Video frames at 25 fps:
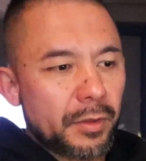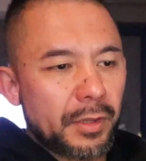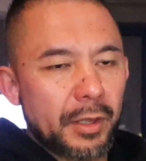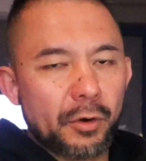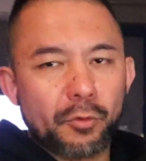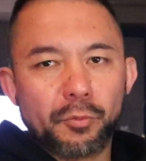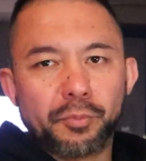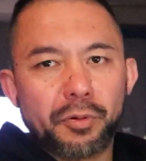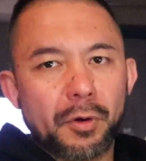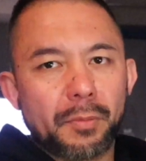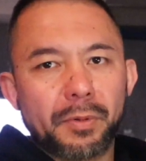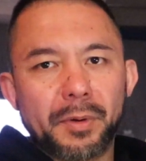
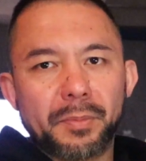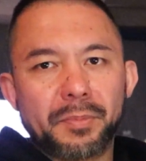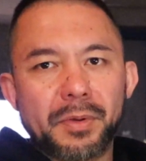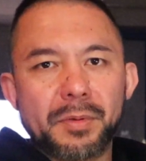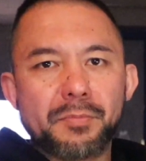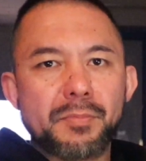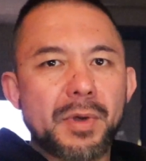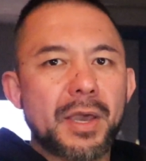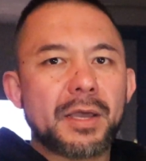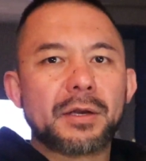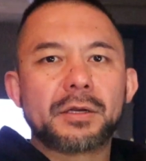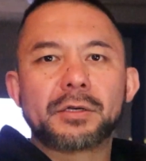that'll probably
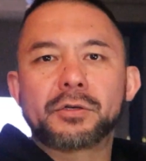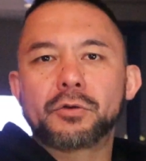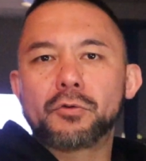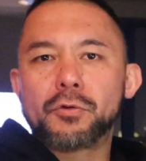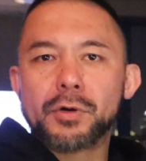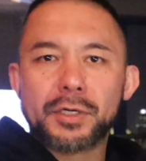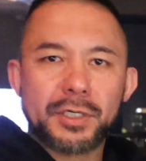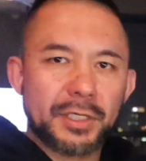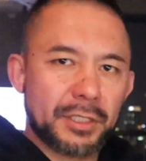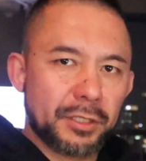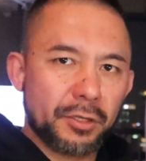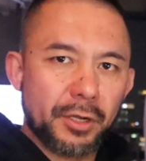be
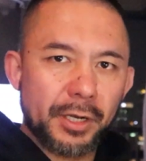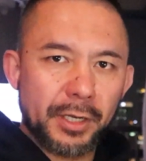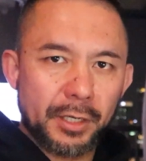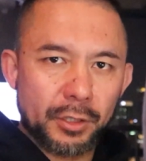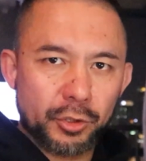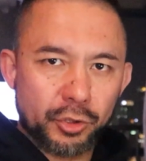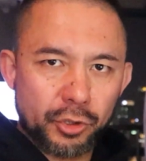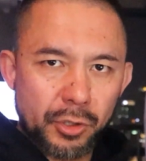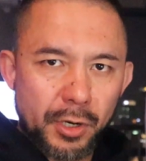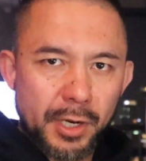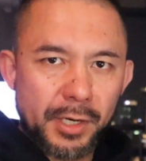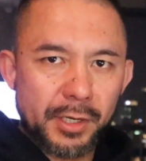mandatory, just like
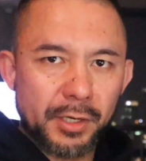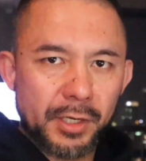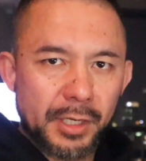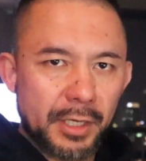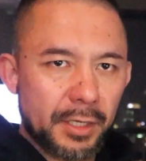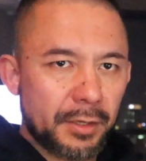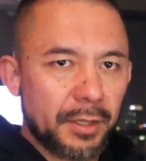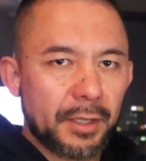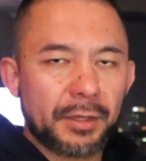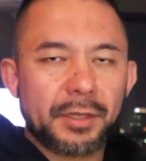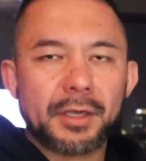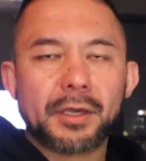in China
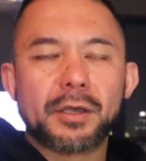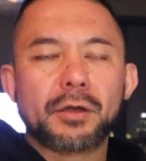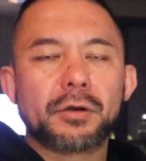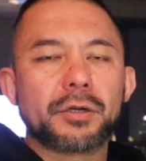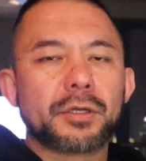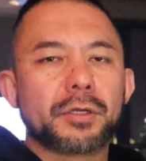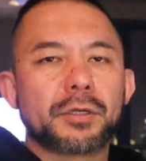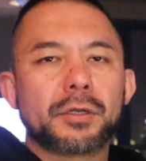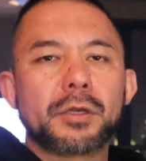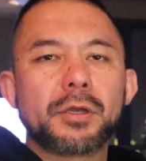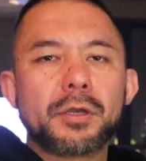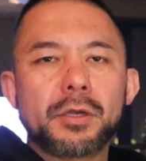here, that
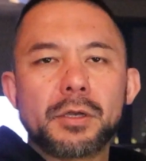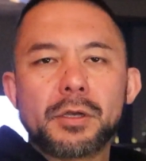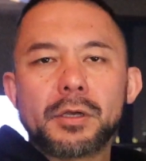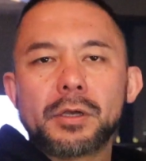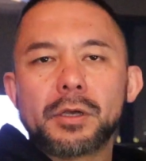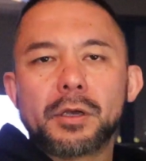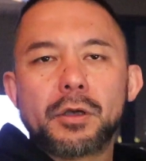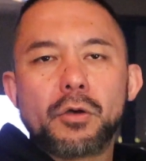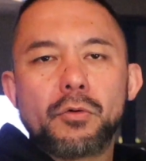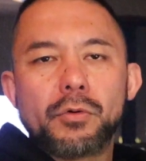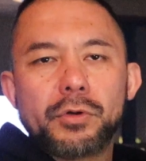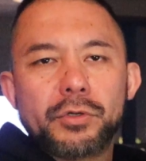they're
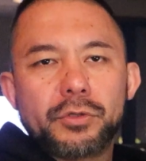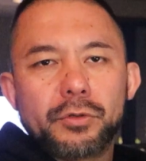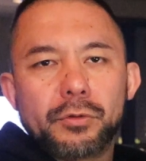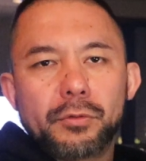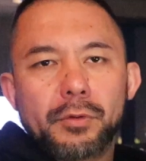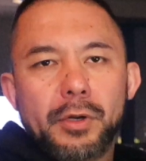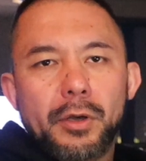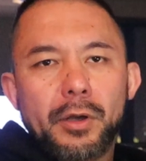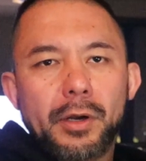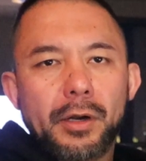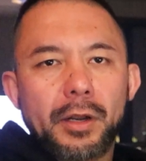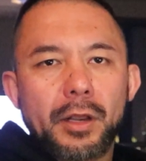going
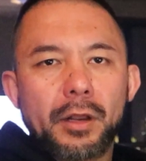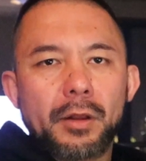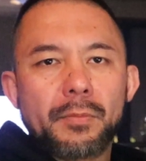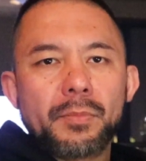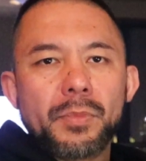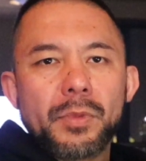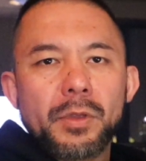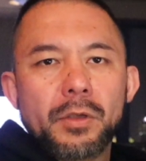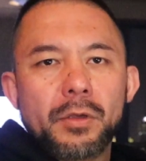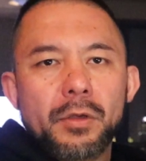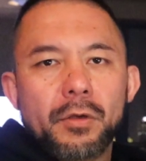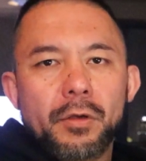to like
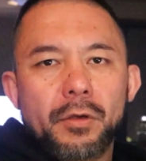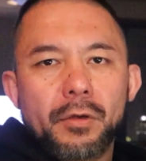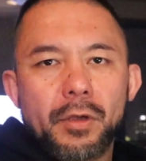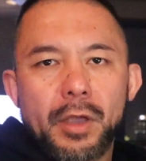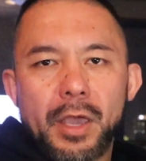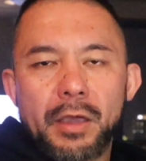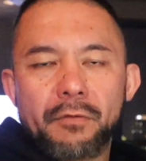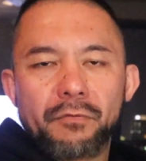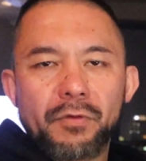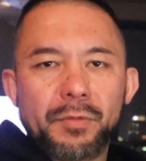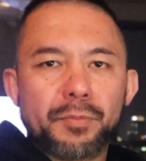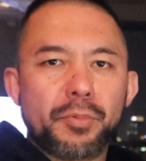
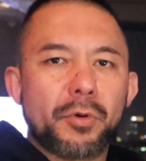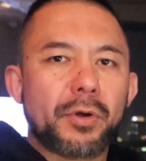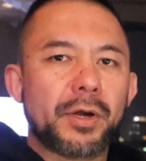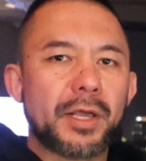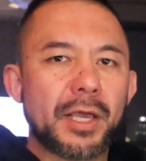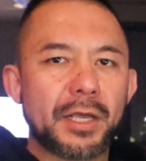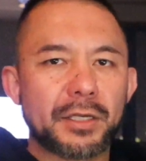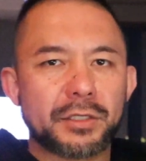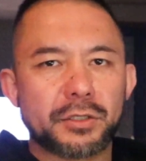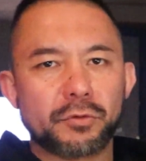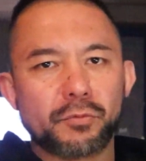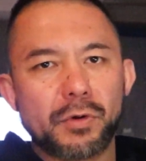
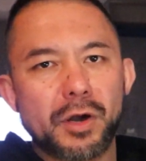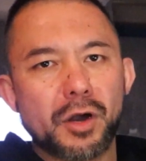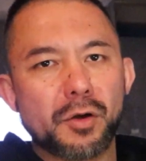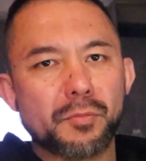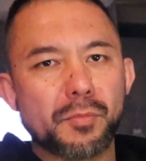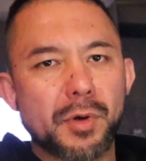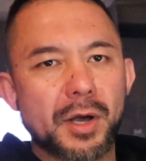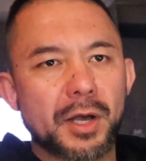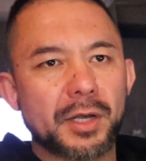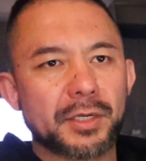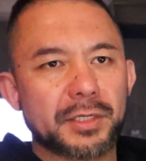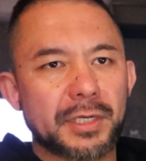everybody has to wear
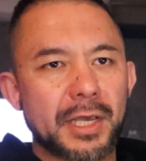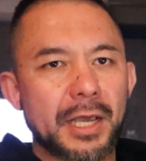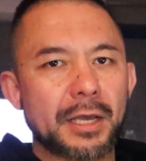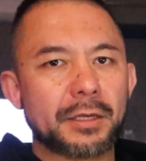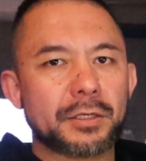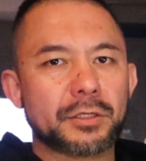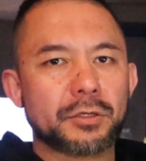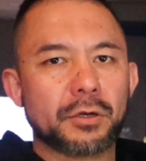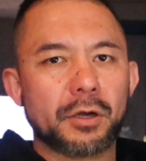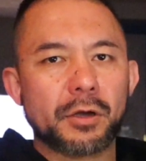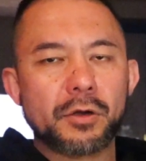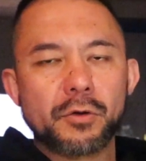a mask
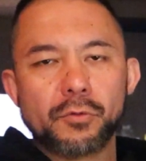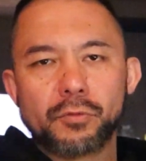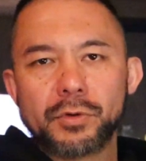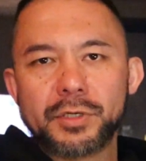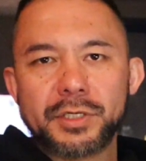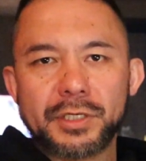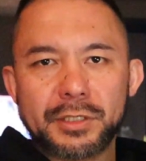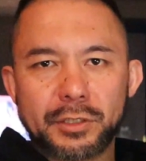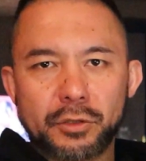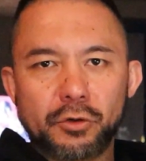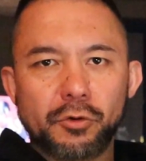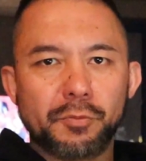outside,
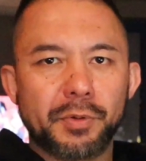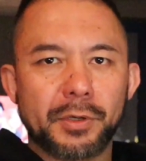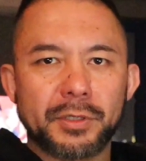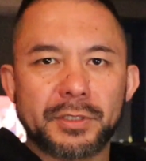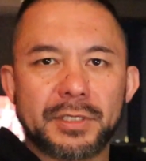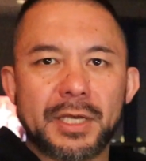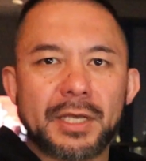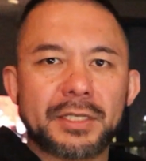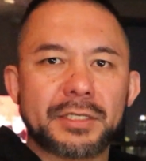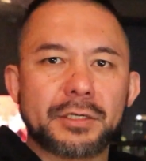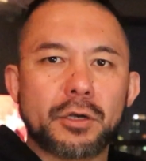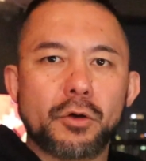which is good
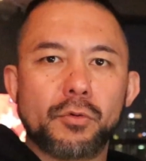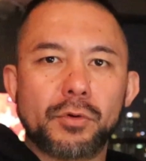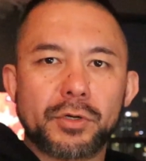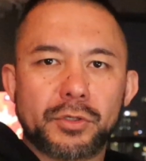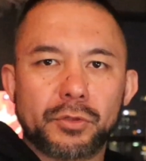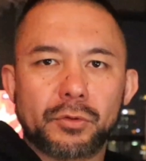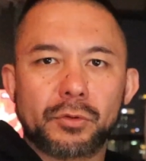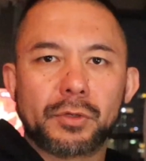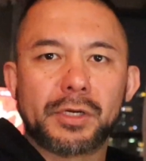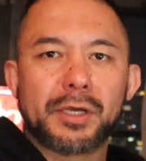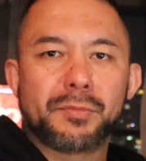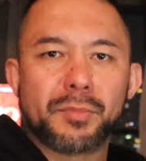because that's going
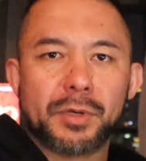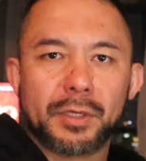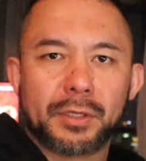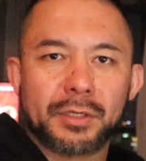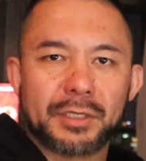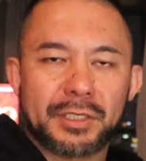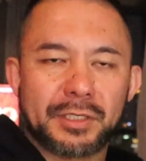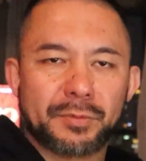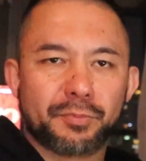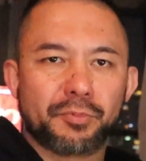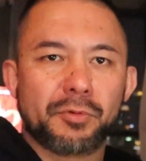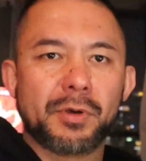to limit
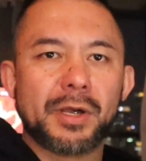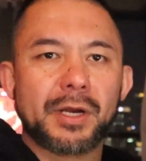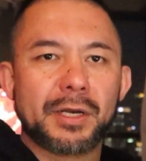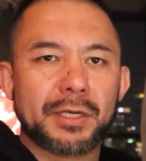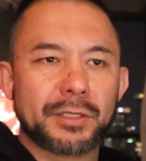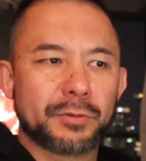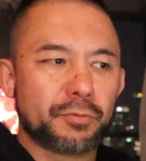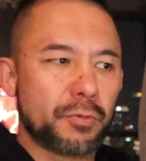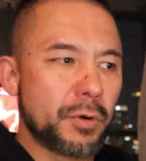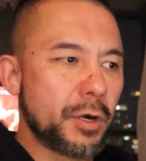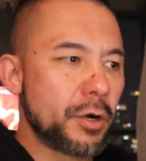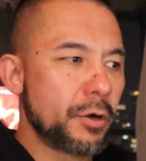the spread
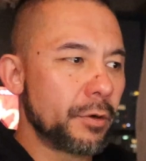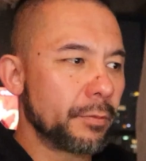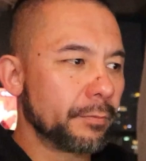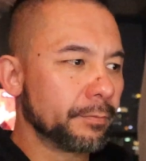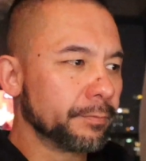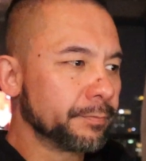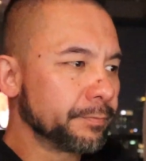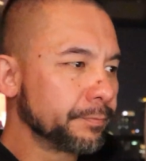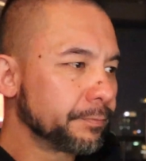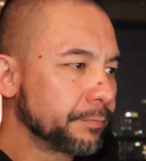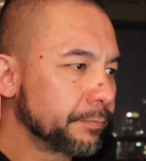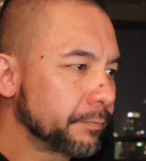as
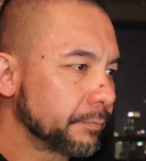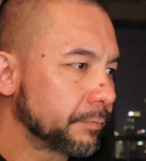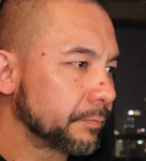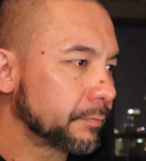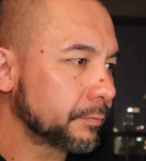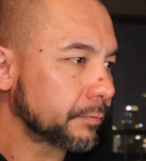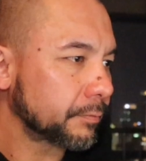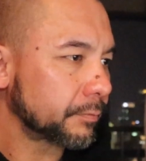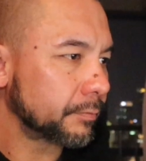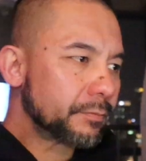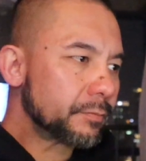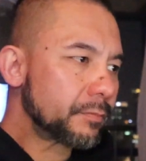well.
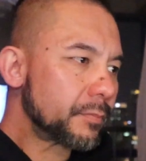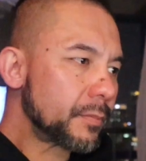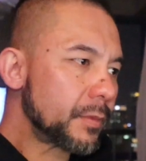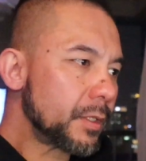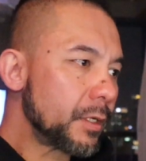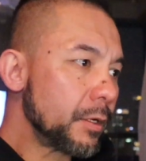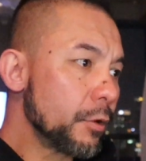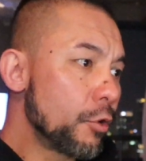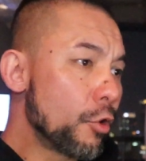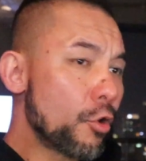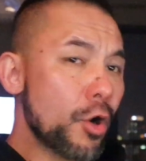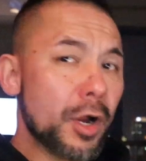
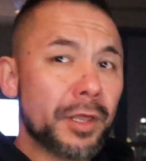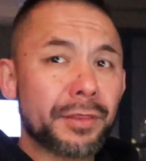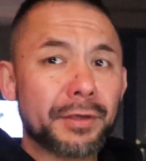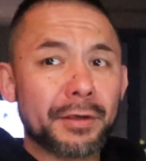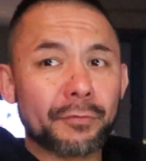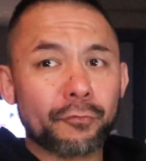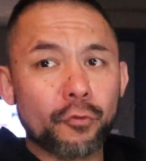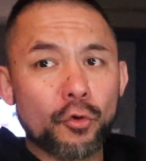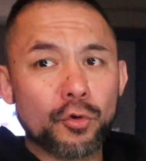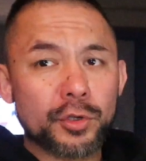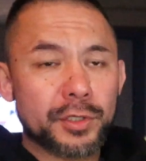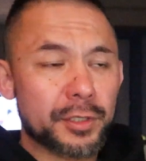Okay,
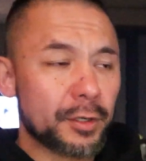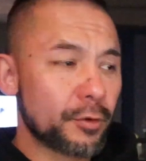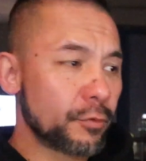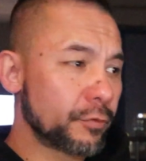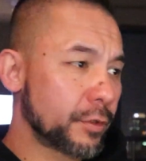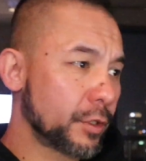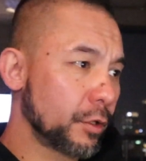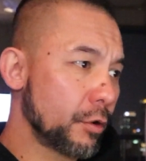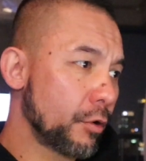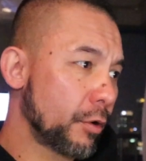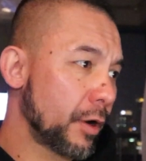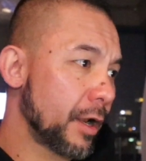they've
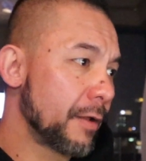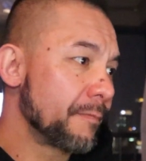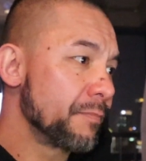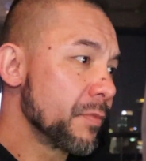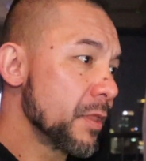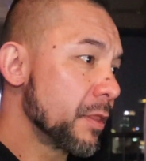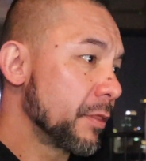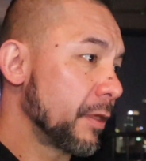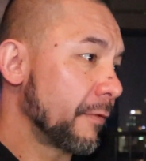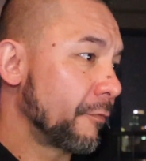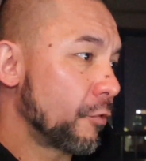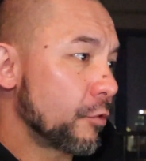
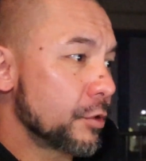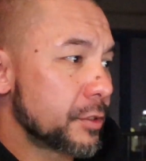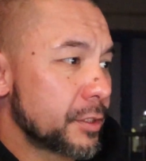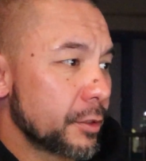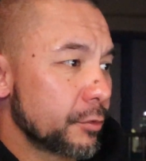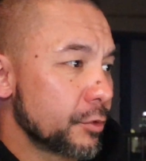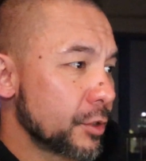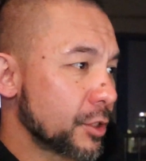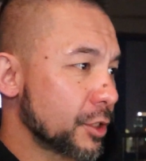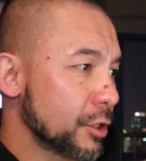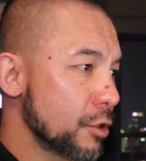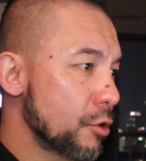
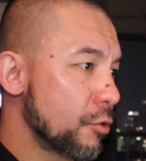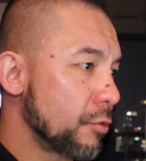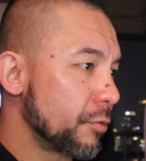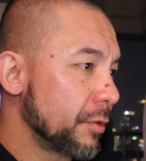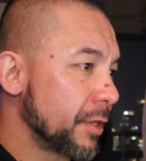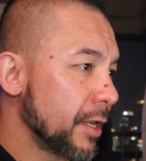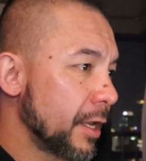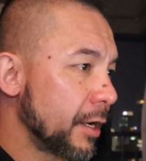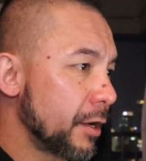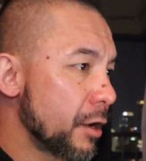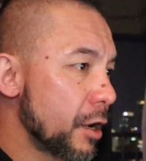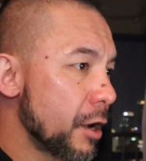also
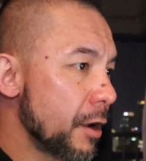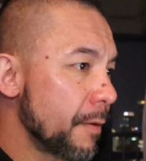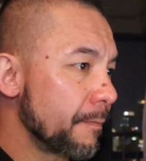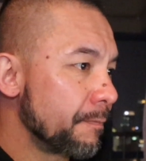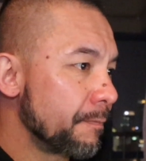shown that